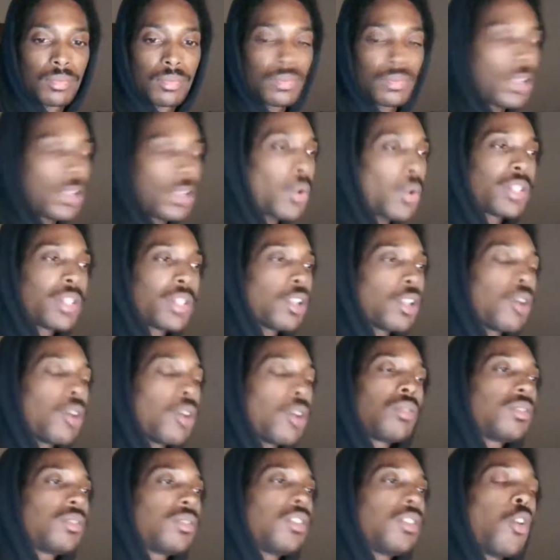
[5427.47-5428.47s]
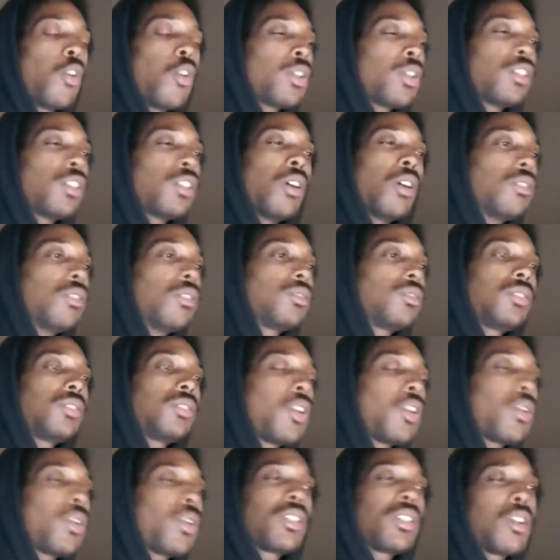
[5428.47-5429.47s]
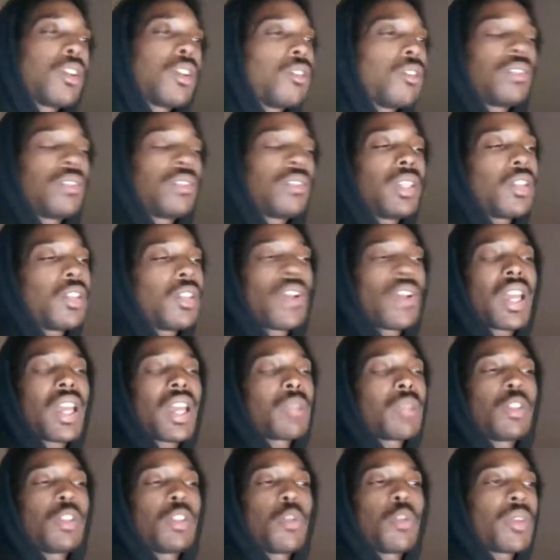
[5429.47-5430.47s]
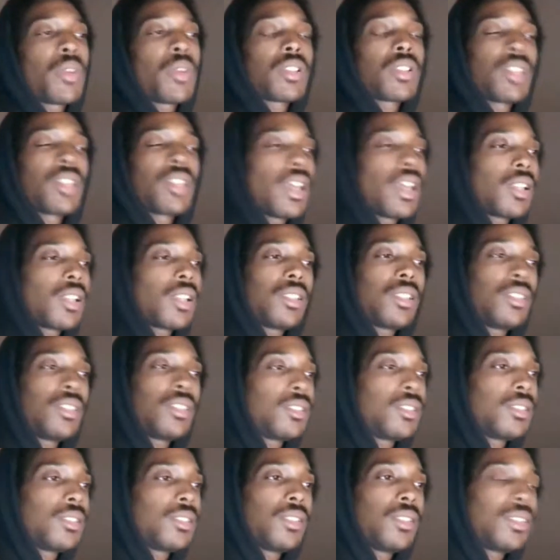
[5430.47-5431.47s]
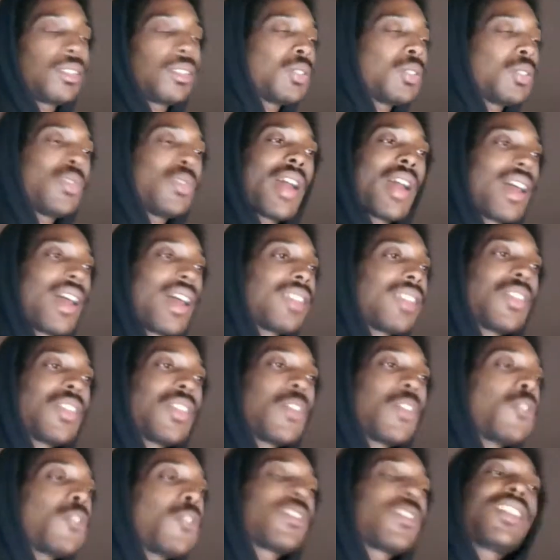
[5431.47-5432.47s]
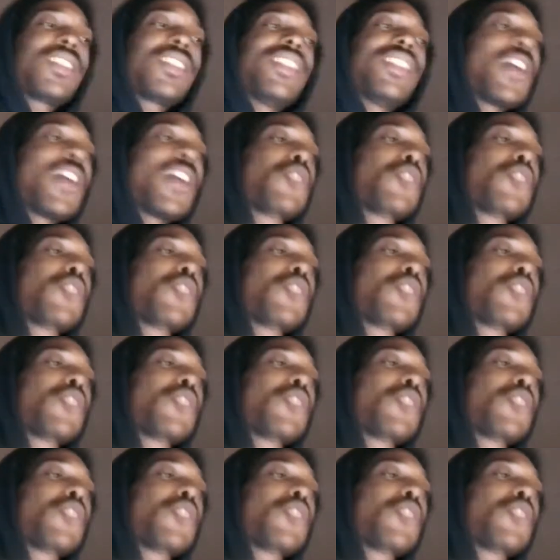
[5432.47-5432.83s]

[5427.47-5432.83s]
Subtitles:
No, it don't. No, it don't. No, it don't. It don't gotta be your personality. It do not. Don't you see now? You